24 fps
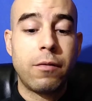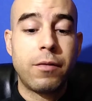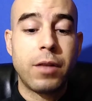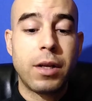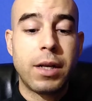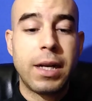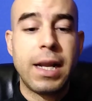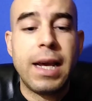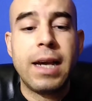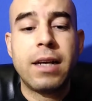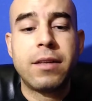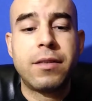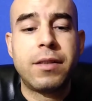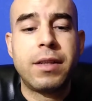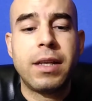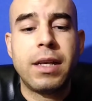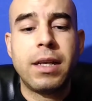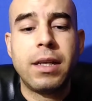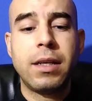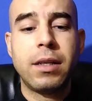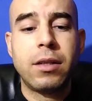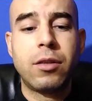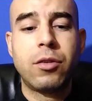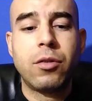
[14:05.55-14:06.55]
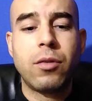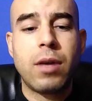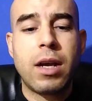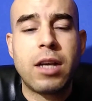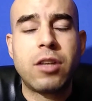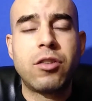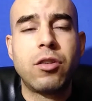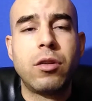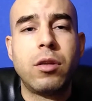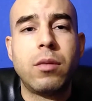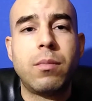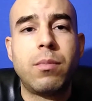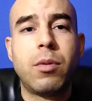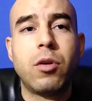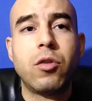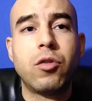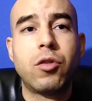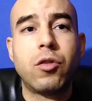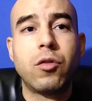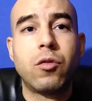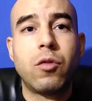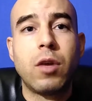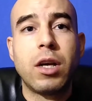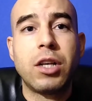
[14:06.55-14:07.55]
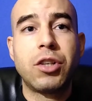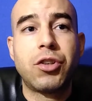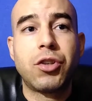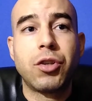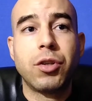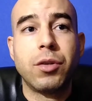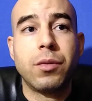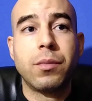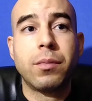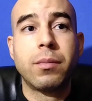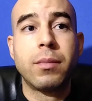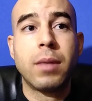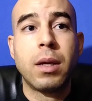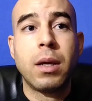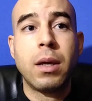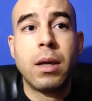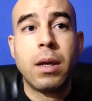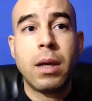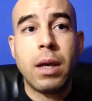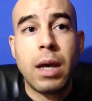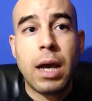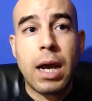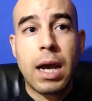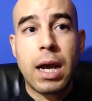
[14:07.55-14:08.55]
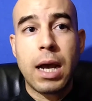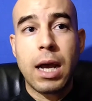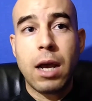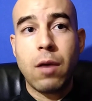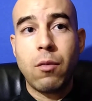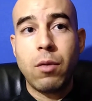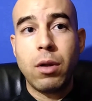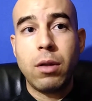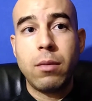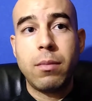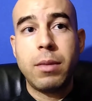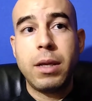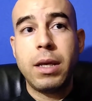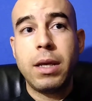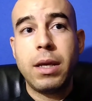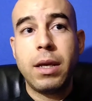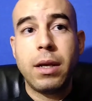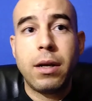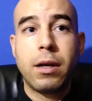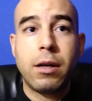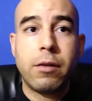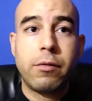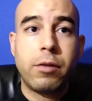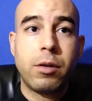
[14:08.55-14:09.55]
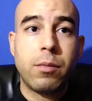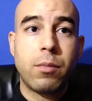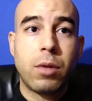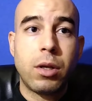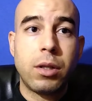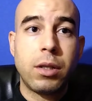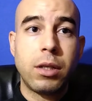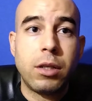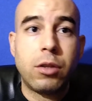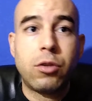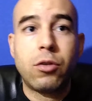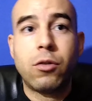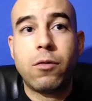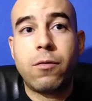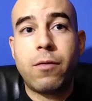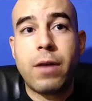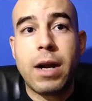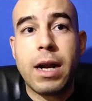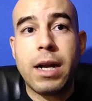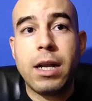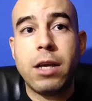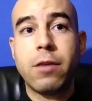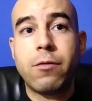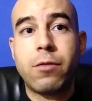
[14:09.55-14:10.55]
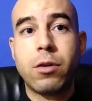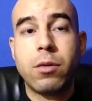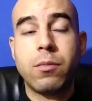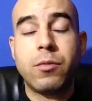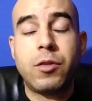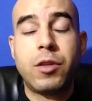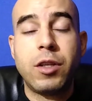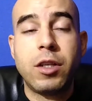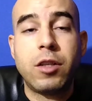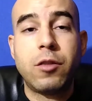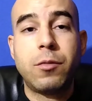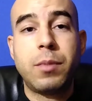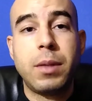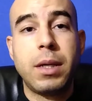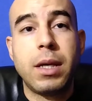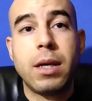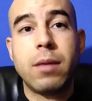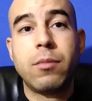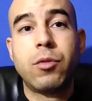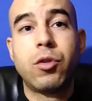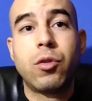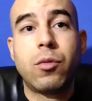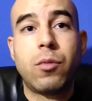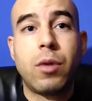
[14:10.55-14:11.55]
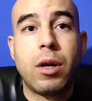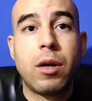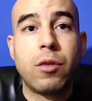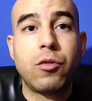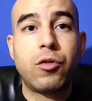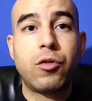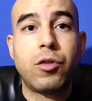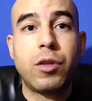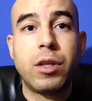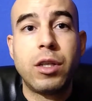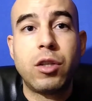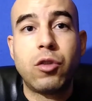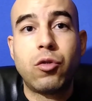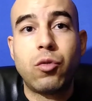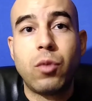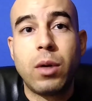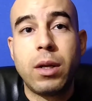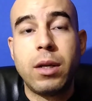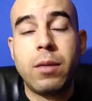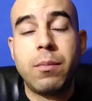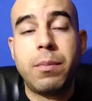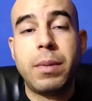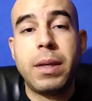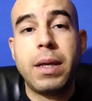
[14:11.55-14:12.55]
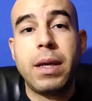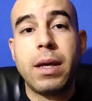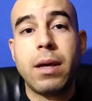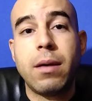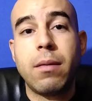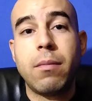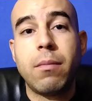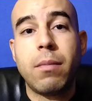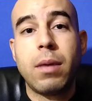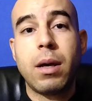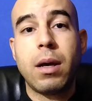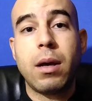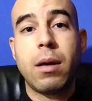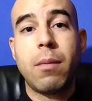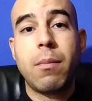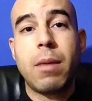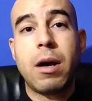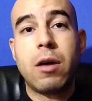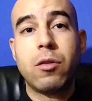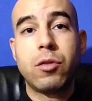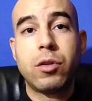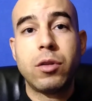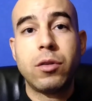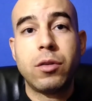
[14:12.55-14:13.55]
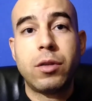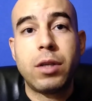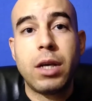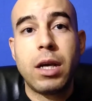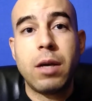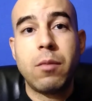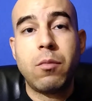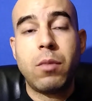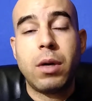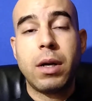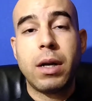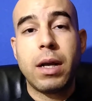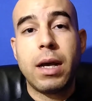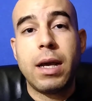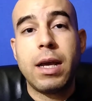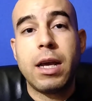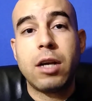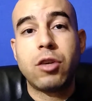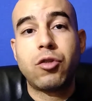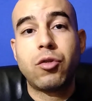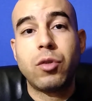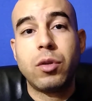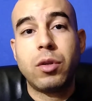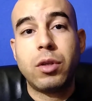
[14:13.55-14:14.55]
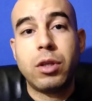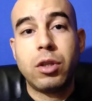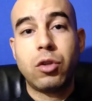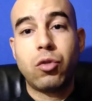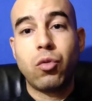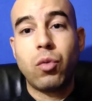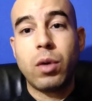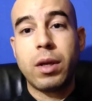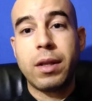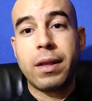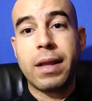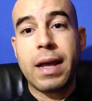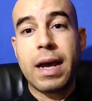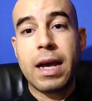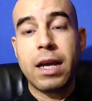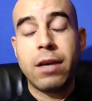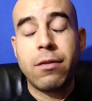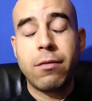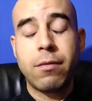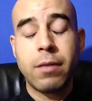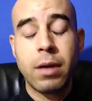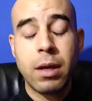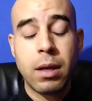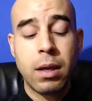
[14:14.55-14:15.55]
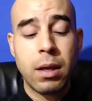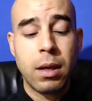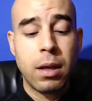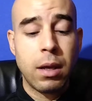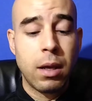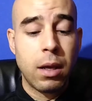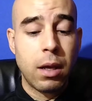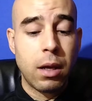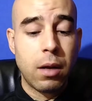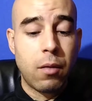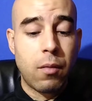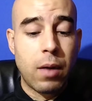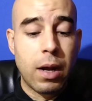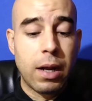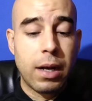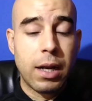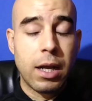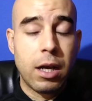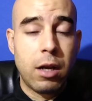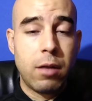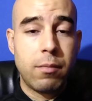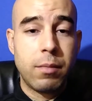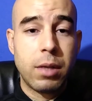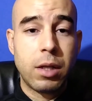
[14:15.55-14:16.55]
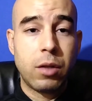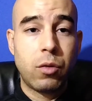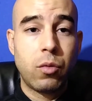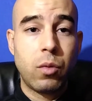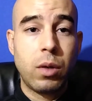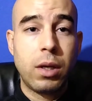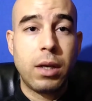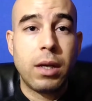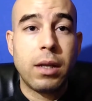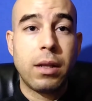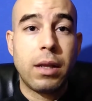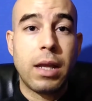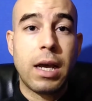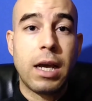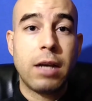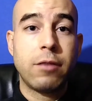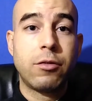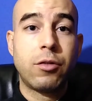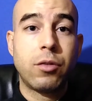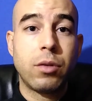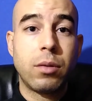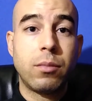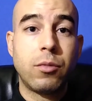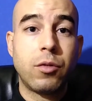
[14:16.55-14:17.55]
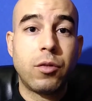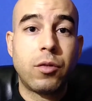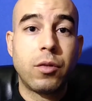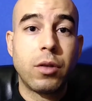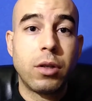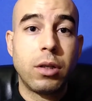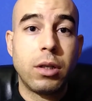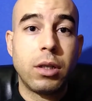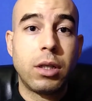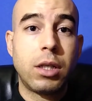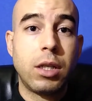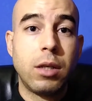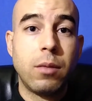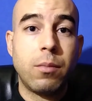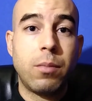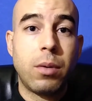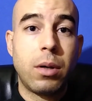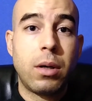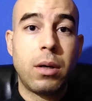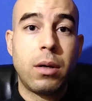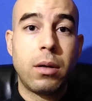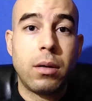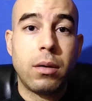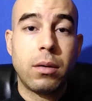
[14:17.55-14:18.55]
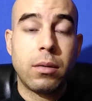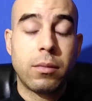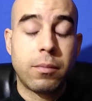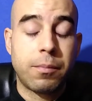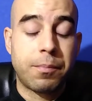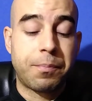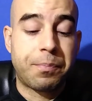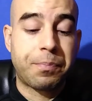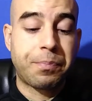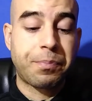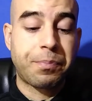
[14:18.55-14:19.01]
the next day to actually post a question. I will be here every Monday through Friday from 6 p.m. to around 6:20 p.m. Mountain Time when I actually do it live. Right now I'm not doing it live, so I'm just gonna keep on